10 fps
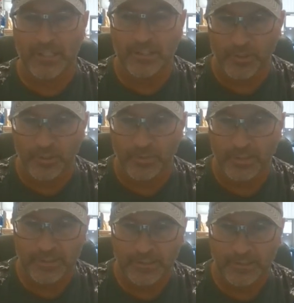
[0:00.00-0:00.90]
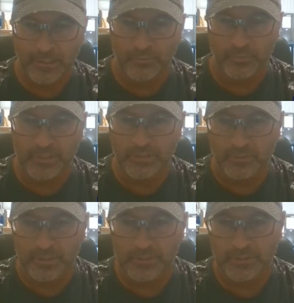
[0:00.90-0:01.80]
out any curb and
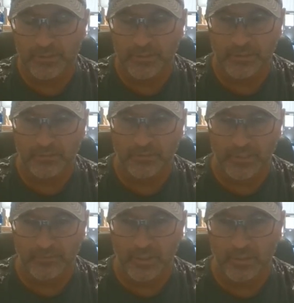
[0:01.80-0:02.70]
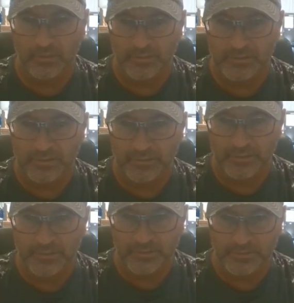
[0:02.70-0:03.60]
redo it if you have color or
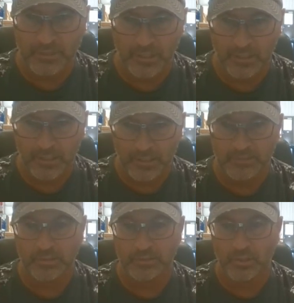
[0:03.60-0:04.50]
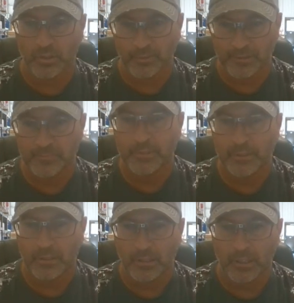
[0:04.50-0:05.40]
sealer issues until you call me.
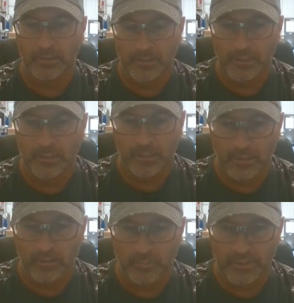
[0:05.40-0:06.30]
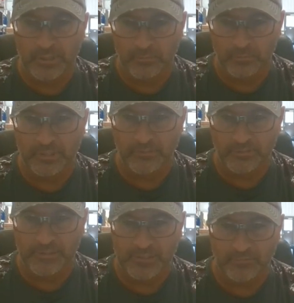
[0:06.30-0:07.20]
Okay, we
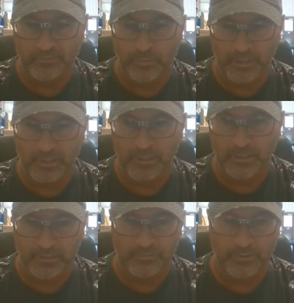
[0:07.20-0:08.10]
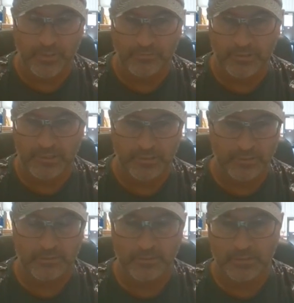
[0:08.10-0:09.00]
can fix that for you, and if you have
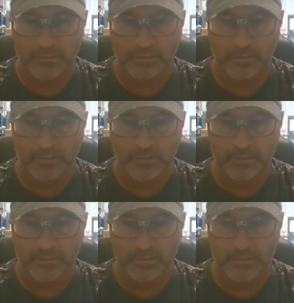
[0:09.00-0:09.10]
any